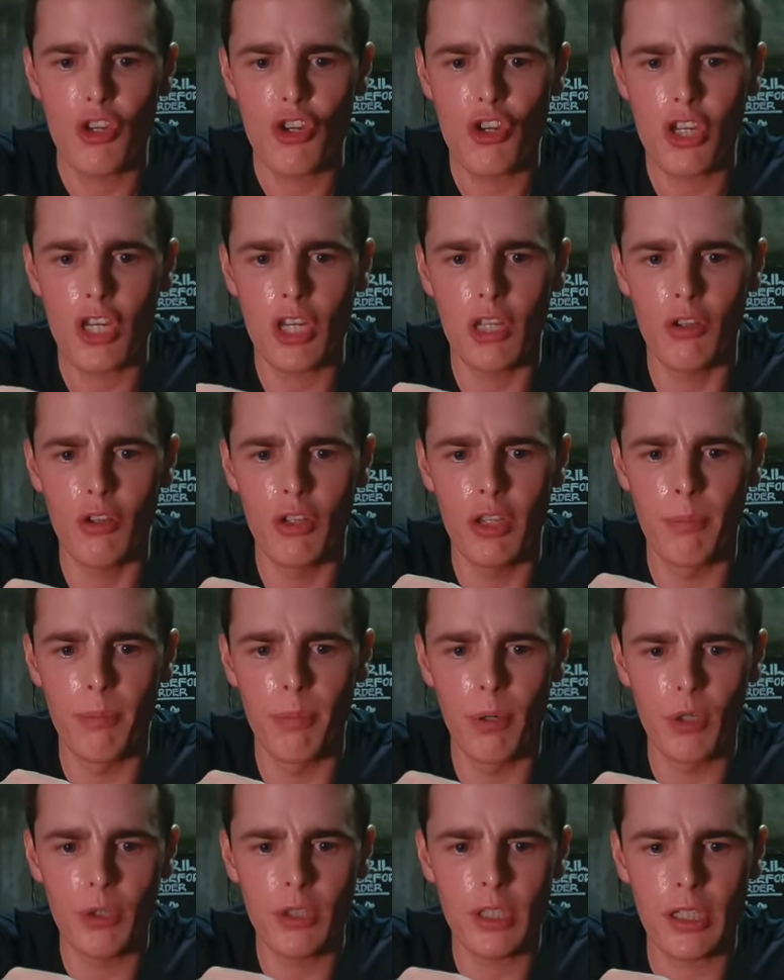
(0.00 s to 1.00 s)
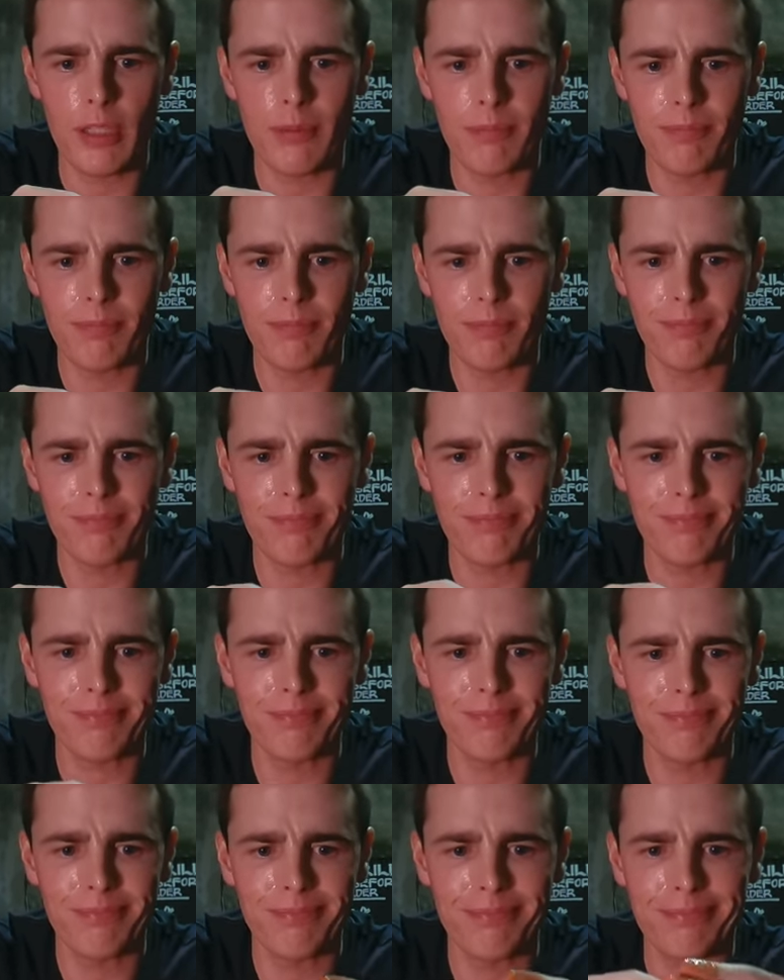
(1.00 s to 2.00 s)
shell on the body.
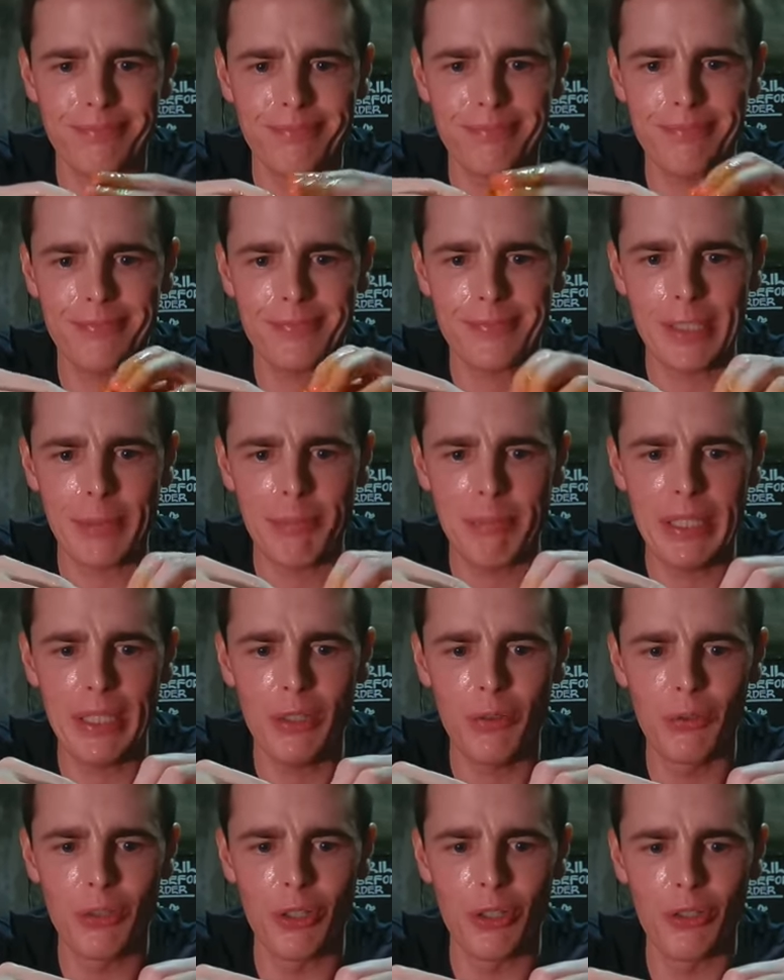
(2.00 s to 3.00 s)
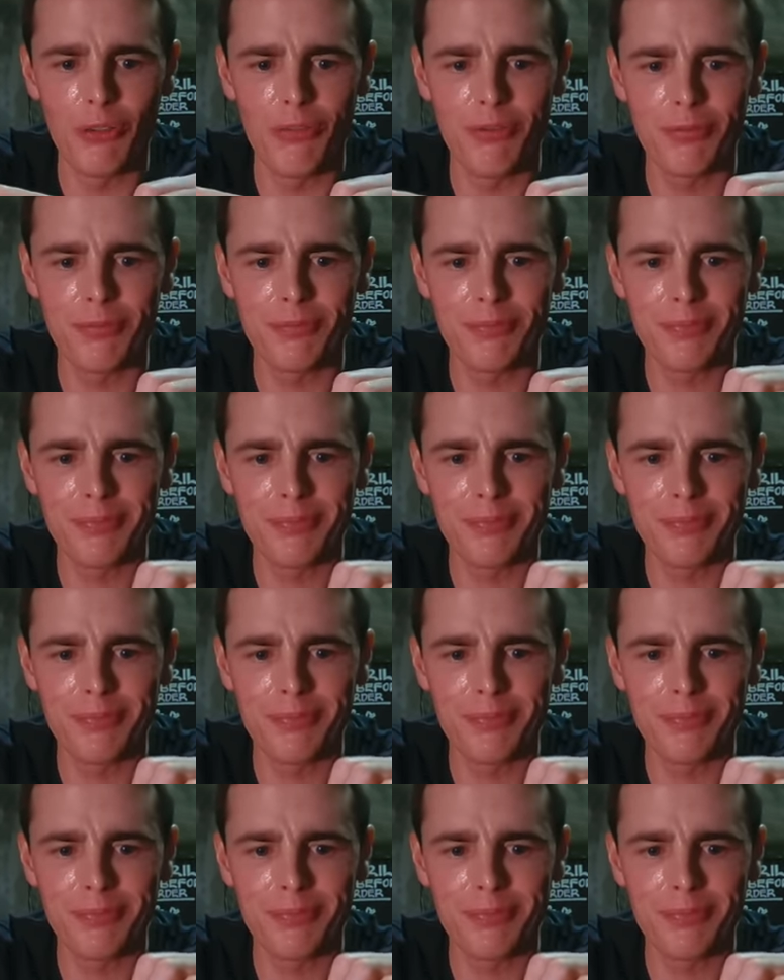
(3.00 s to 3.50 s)
Peeled off.